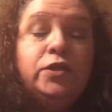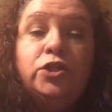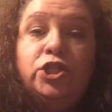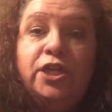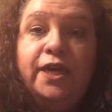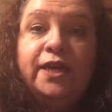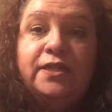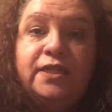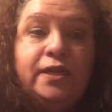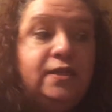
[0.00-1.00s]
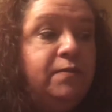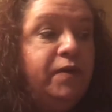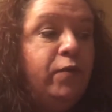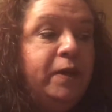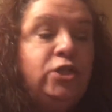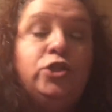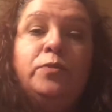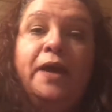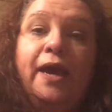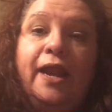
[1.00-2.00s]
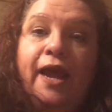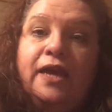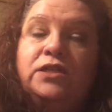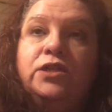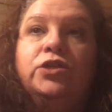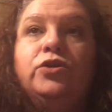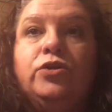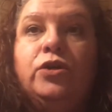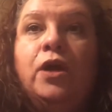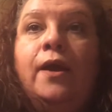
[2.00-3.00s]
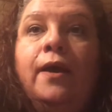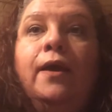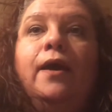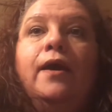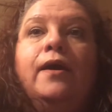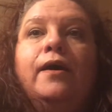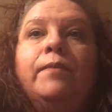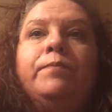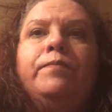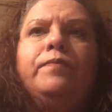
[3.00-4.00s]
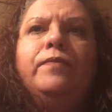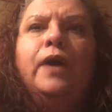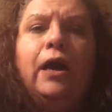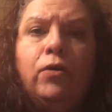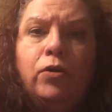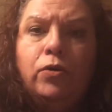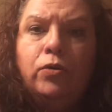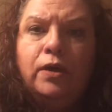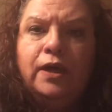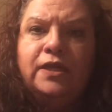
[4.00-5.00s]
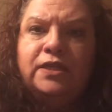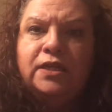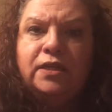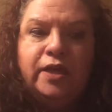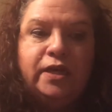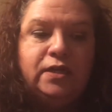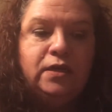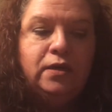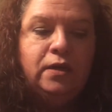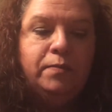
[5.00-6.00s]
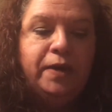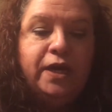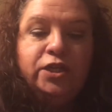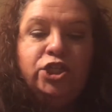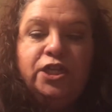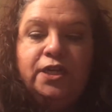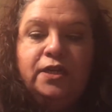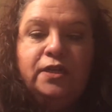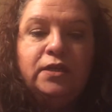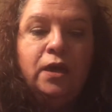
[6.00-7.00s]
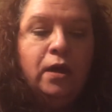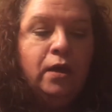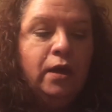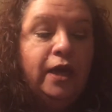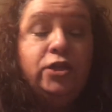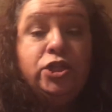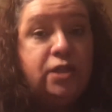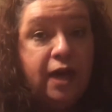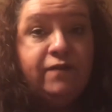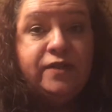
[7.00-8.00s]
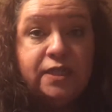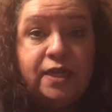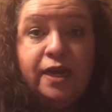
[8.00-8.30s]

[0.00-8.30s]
She had sent some information to me. I had asked her, how is it that, because she obviously